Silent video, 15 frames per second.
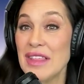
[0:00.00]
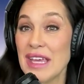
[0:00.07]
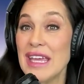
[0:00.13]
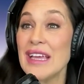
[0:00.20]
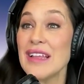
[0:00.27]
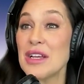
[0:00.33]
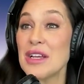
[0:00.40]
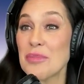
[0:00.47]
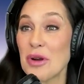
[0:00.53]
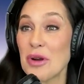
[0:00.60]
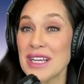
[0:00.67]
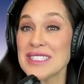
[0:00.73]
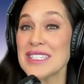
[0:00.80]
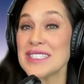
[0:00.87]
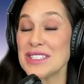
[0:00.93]
The healing
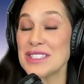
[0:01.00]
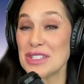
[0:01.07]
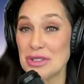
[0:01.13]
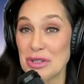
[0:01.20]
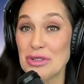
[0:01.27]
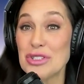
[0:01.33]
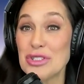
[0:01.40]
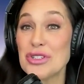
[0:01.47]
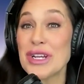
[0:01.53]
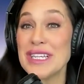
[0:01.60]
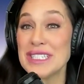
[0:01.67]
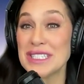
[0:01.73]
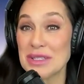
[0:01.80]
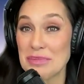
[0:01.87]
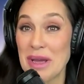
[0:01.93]
process is a
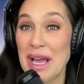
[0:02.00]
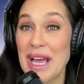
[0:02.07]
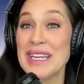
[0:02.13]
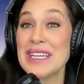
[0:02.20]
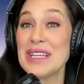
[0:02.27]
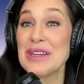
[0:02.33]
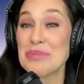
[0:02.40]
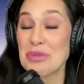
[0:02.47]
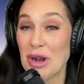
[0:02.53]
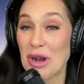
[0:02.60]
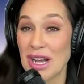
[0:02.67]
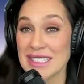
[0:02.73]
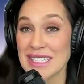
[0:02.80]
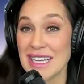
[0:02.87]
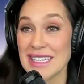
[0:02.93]
nutrient dependent
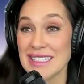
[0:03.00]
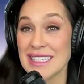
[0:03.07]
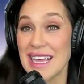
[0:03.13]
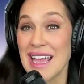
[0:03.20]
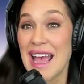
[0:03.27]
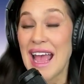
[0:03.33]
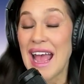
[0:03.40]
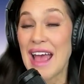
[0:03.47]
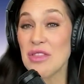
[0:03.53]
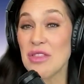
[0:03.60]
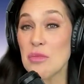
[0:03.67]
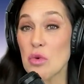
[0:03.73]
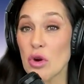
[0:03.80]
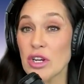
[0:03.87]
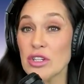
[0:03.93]
process. And the
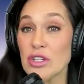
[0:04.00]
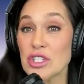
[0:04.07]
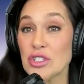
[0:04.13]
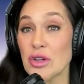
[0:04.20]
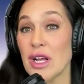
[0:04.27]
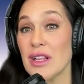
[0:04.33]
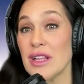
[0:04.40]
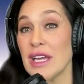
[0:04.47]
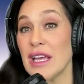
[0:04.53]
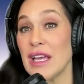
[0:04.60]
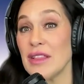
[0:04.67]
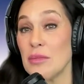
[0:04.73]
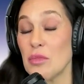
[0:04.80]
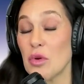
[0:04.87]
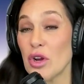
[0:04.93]
more you're struggling,
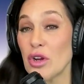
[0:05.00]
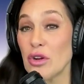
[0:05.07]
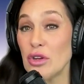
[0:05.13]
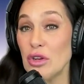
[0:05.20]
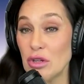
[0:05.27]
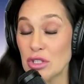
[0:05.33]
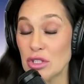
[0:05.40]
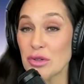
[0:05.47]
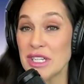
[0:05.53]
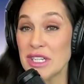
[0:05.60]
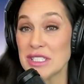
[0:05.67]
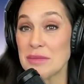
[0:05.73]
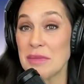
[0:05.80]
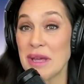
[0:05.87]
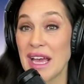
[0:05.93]
the more your
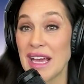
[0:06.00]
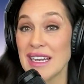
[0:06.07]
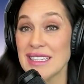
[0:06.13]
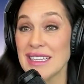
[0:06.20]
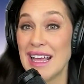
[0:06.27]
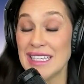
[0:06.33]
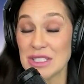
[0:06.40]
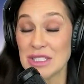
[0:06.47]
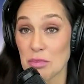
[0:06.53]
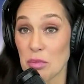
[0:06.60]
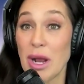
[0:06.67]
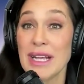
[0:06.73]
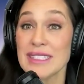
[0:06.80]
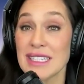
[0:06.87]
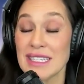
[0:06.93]
nutrient demand is
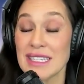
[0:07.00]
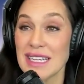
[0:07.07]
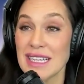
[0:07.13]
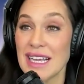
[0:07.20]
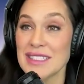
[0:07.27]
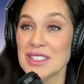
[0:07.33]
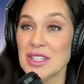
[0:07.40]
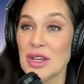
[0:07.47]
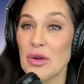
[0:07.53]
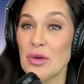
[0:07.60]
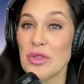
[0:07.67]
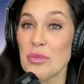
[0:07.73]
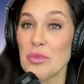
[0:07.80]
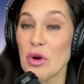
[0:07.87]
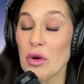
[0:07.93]
present. And so
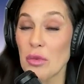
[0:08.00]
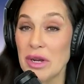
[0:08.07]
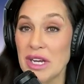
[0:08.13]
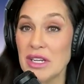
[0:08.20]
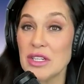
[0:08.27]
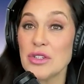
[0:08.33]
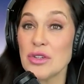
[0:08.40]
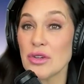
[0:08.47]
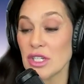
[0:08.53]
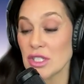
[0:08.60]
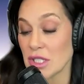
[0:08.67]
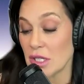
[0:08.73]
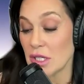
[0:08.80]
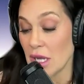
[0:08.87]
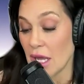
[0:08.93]
the more we need to
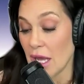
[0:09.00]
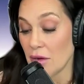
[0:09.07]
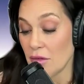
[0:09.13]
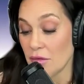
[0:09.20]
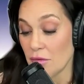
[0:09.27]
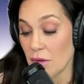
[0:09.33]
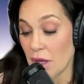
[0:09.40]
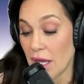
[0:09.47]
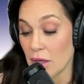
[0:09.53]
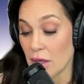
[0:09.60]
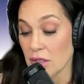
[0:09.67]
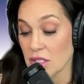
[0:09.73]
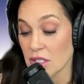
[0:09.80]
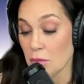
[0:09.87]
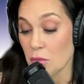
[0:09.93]
nourish and
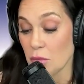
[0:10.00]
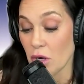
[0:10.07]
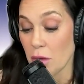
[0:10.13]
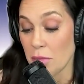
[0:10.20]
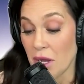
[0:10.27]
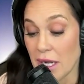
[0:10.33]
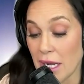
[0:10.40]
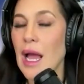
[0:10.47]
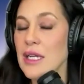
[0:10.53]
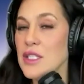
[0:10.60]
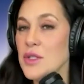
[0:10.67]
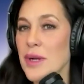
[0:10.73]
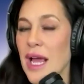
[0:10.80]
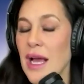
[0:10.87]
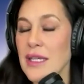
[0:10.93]
support our body. I
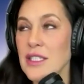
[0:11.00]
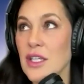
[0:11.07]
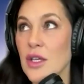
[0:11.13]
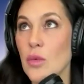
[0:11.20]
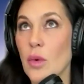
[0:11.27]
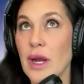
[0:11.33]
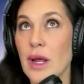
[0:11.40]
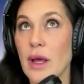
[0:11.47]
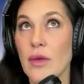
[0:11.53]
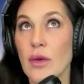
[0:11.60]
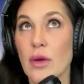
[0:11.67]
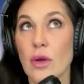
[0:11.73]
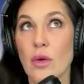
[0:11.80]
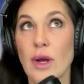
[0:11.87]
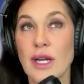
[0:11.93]
just want to ask you one other
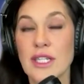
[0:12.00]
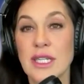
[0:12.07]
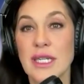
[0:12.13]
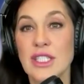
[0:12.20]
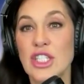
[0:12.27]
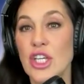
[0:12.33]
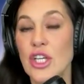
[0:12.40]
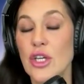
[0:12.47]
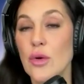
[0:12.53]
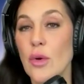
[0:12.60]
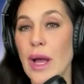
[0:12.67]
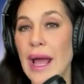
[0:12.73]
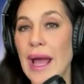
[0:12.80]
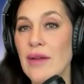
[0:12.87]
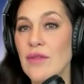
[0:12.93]
question. Do you
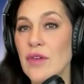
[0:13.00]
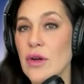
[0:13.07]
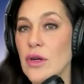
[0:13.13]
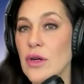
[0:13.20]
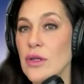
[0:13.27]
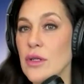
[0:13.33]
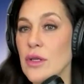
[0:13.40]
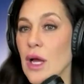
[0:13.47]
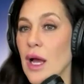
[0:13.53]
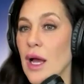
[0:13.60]
ever